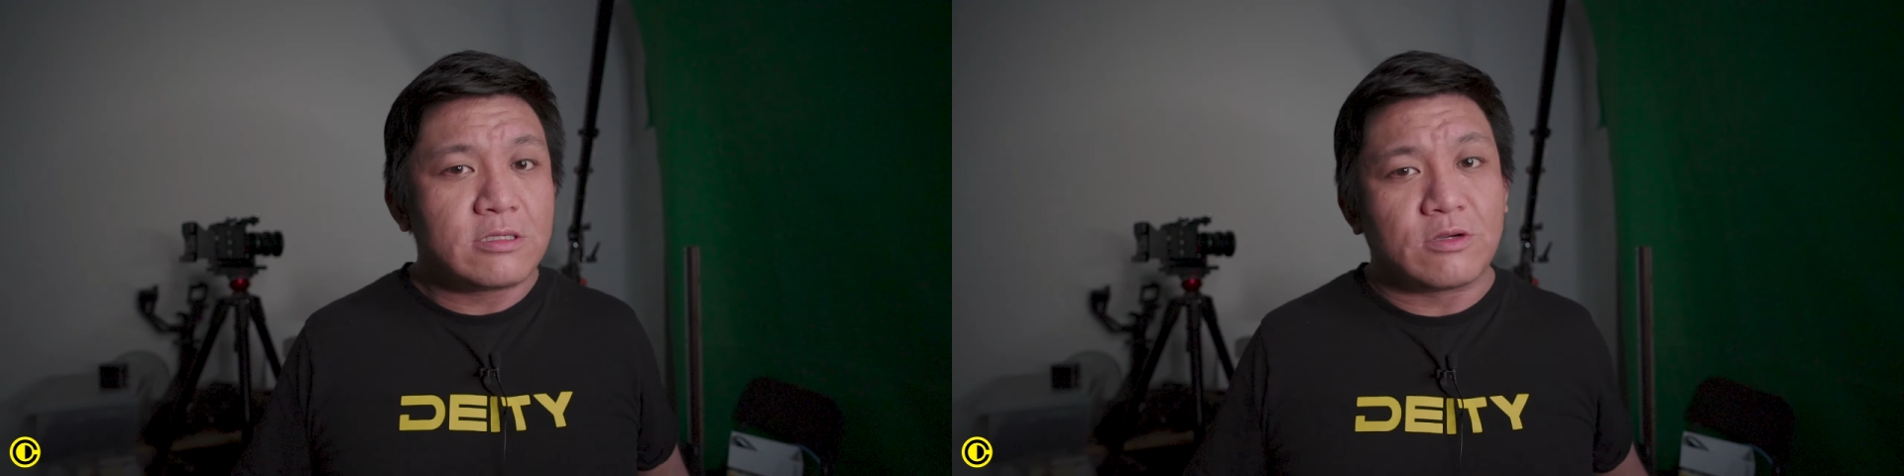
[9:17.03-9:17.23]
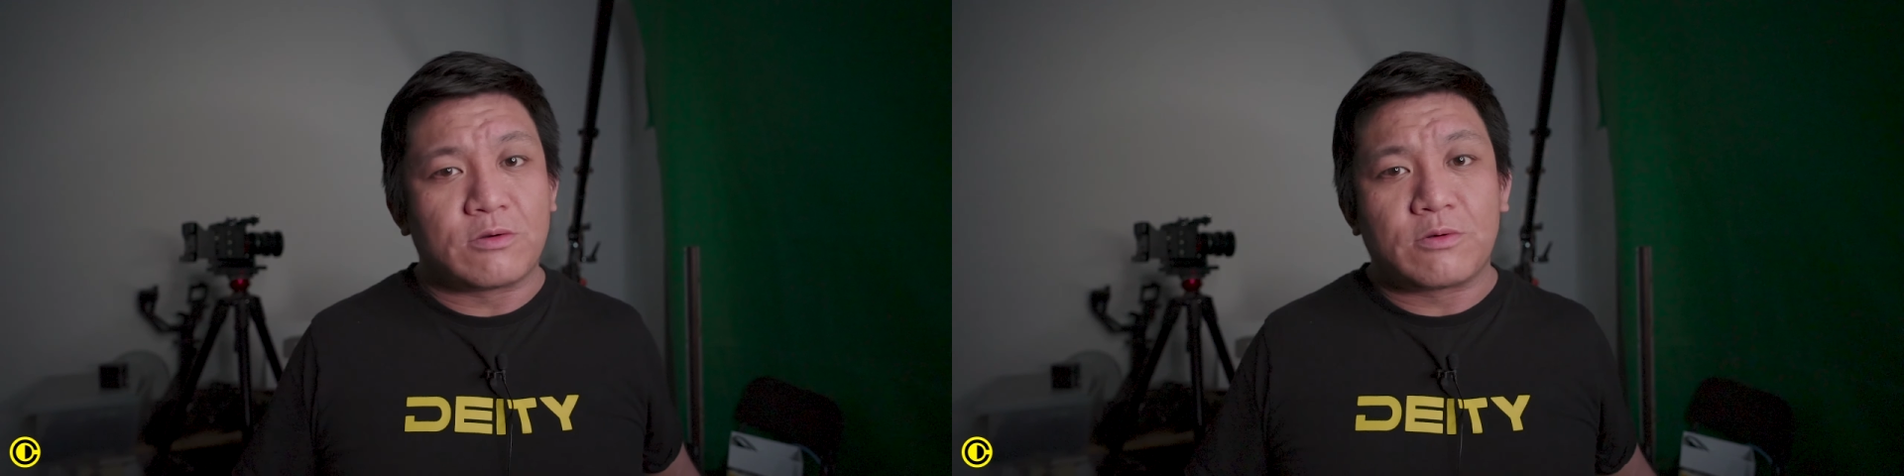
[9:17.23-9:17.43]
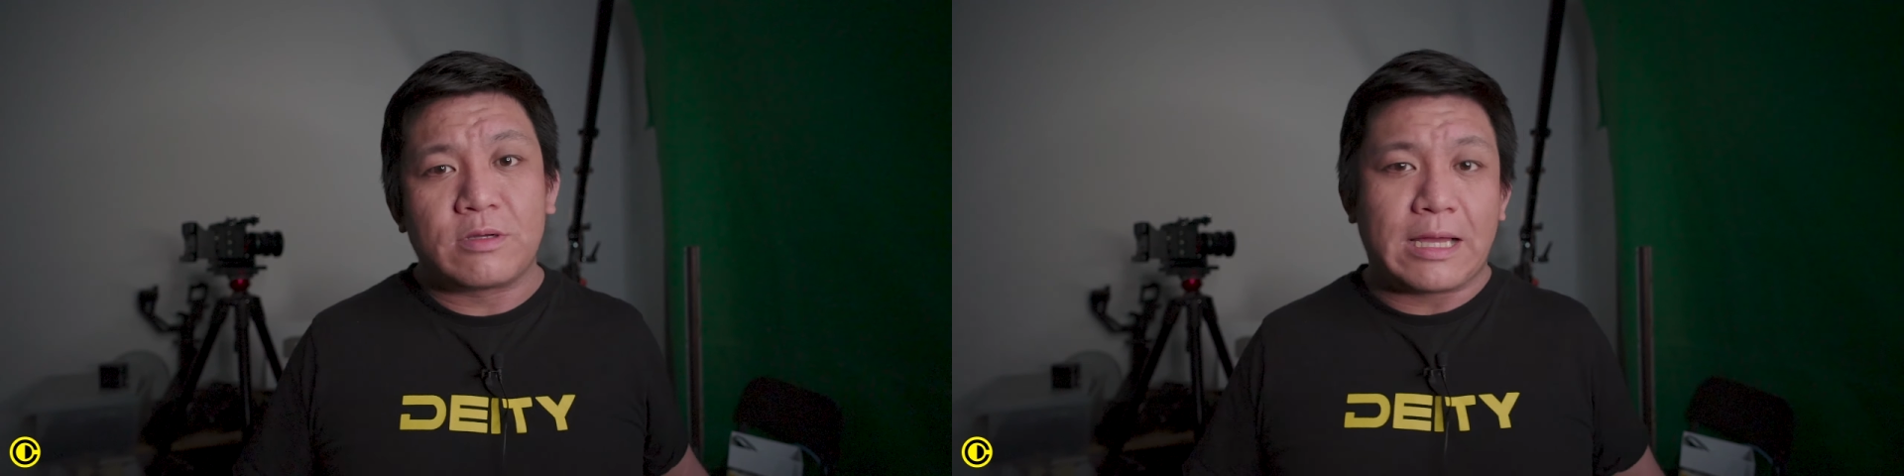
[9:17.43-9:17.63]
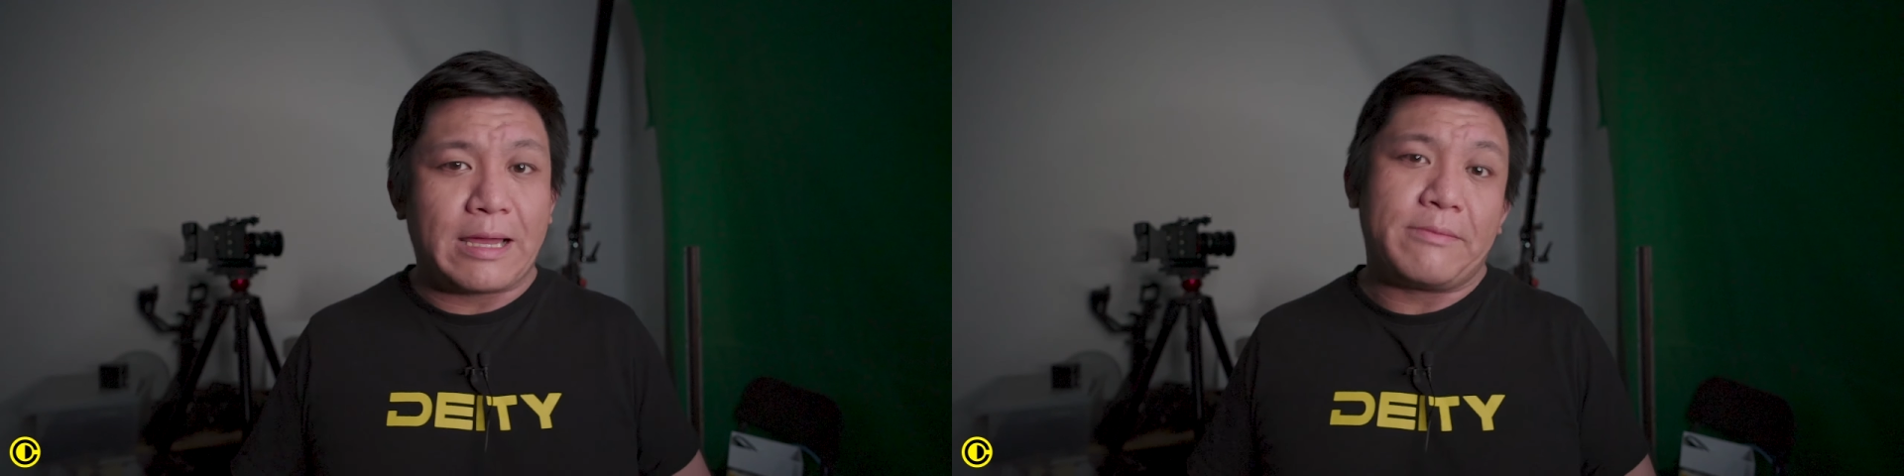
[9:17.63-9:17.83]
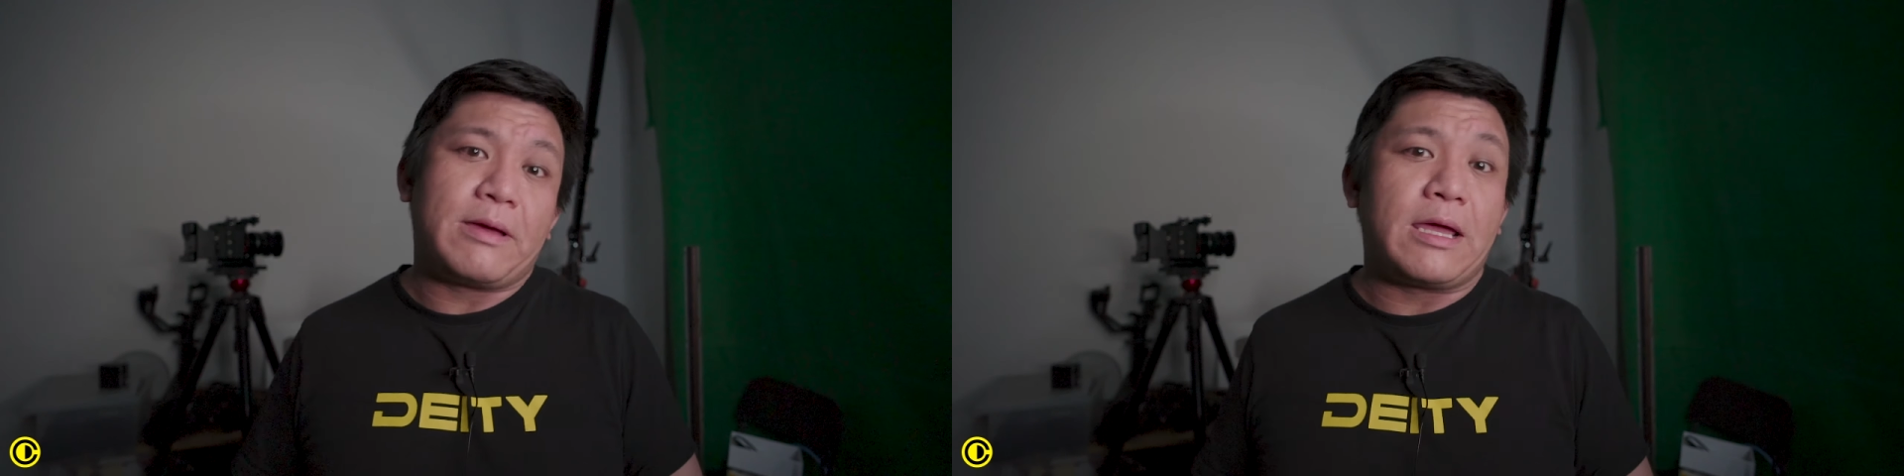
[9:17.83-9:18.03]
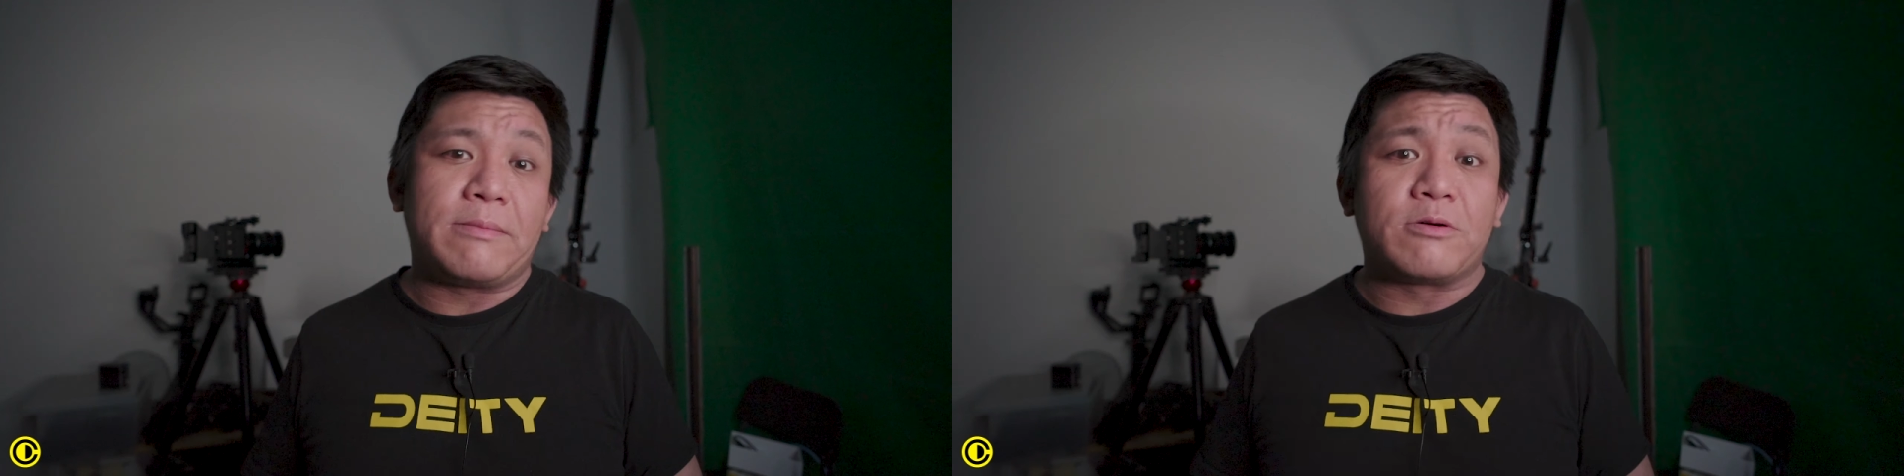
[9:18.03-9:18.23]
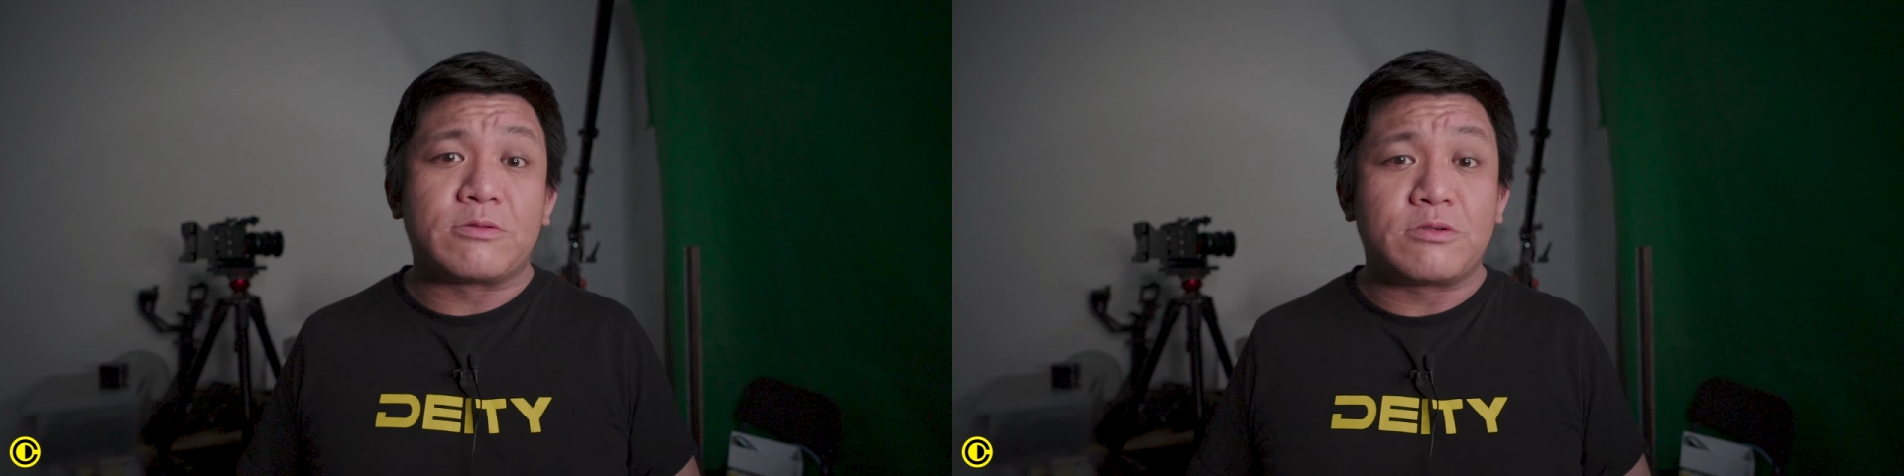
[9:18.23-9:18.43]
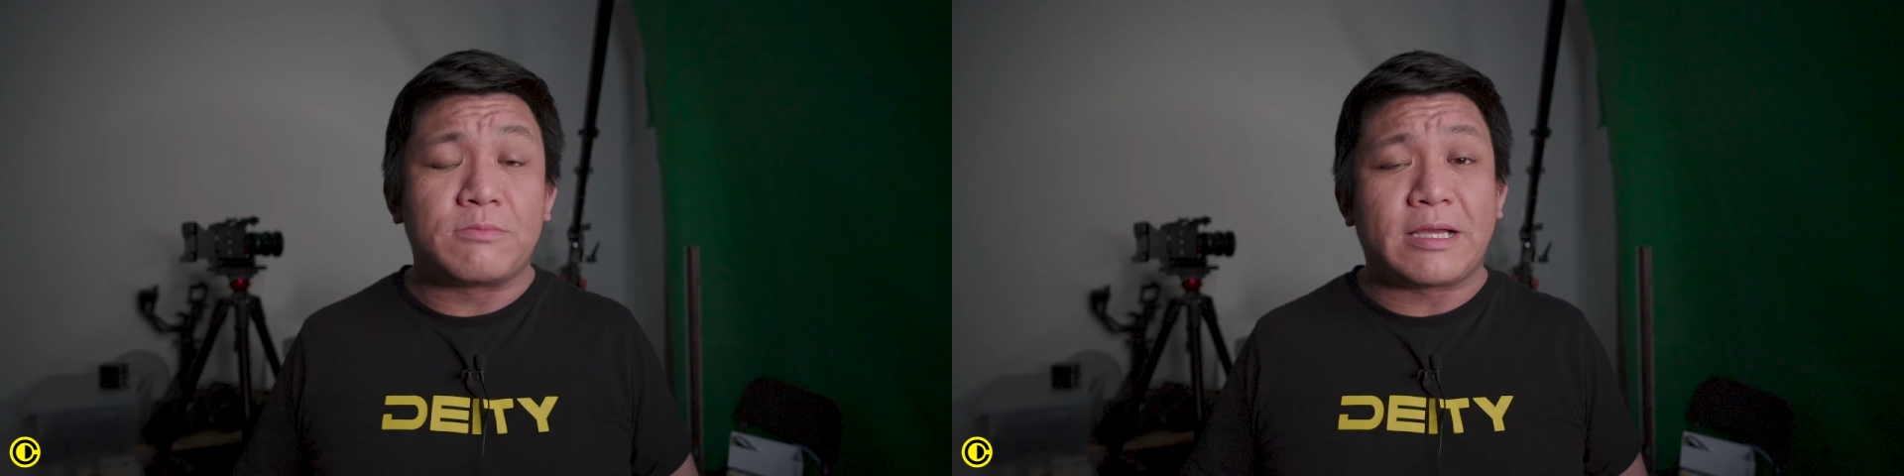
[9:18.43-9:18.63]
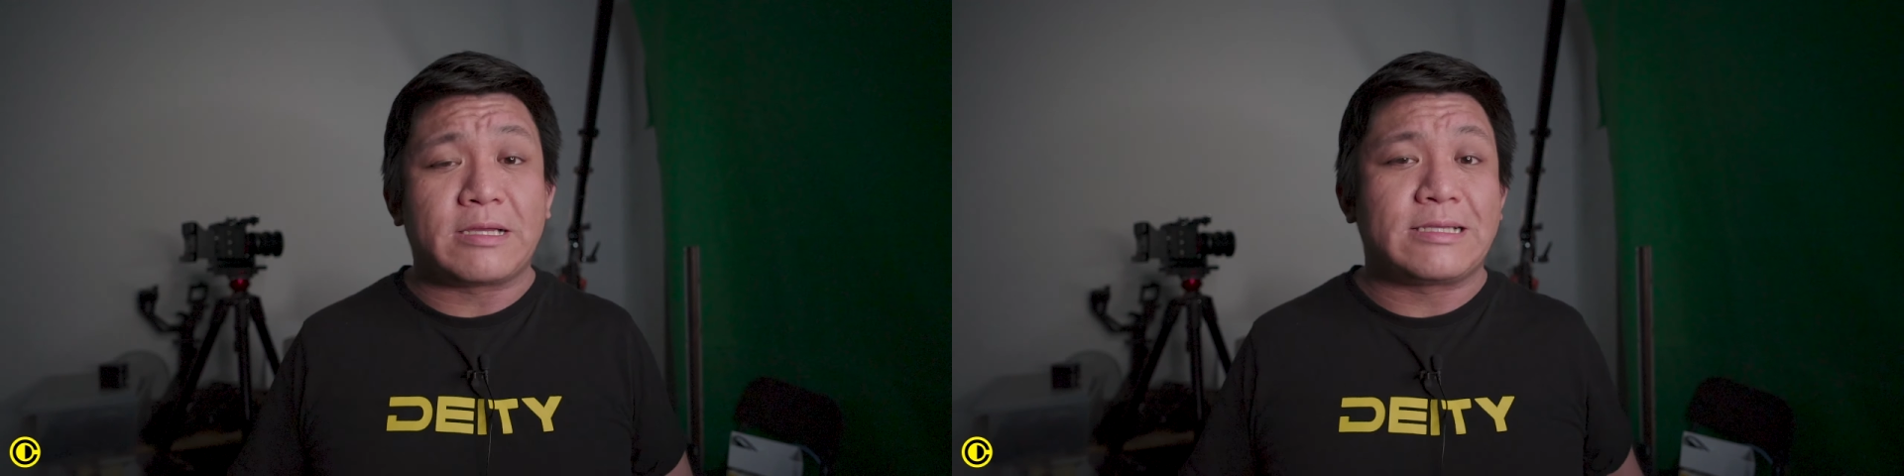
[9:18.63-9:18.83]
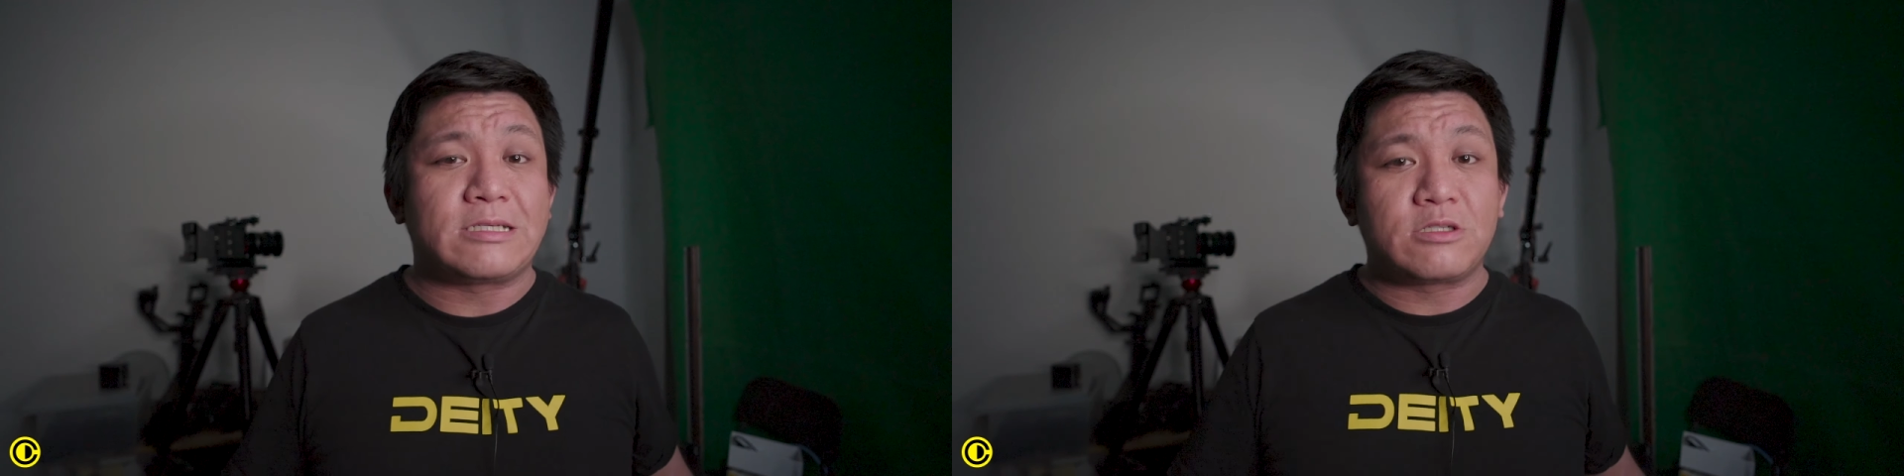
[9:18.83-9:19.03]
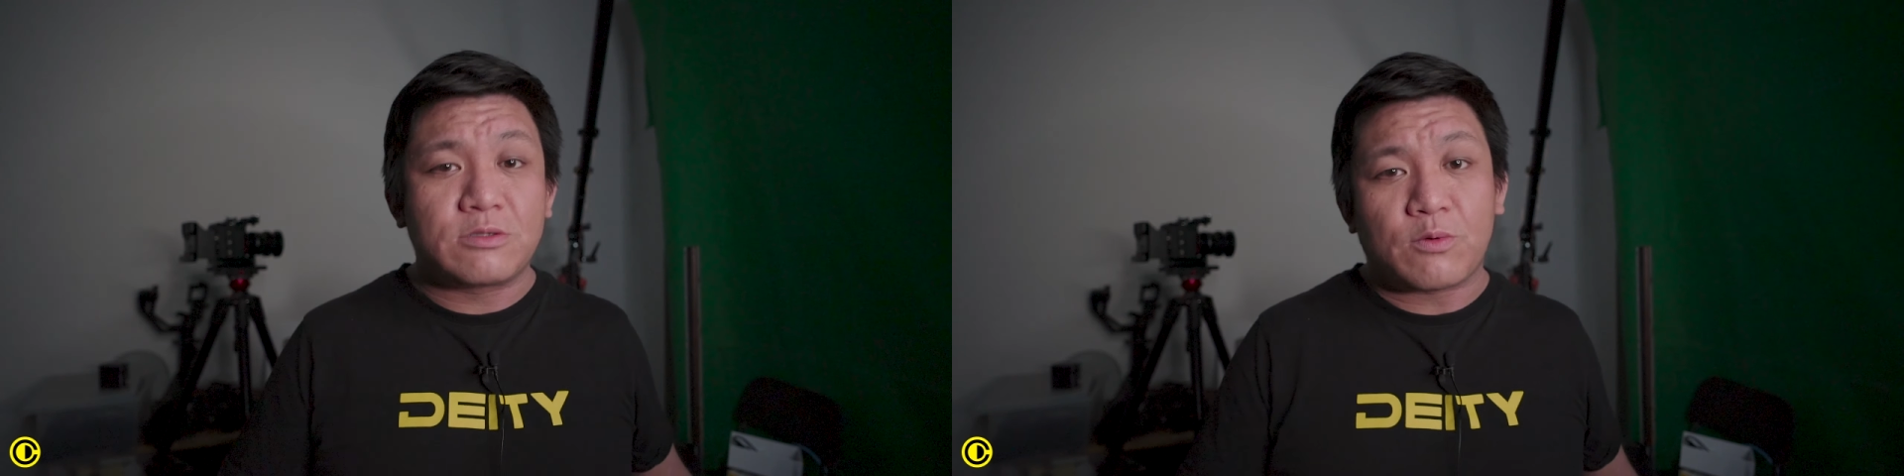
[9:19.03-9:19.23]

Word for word: So I'm able to make it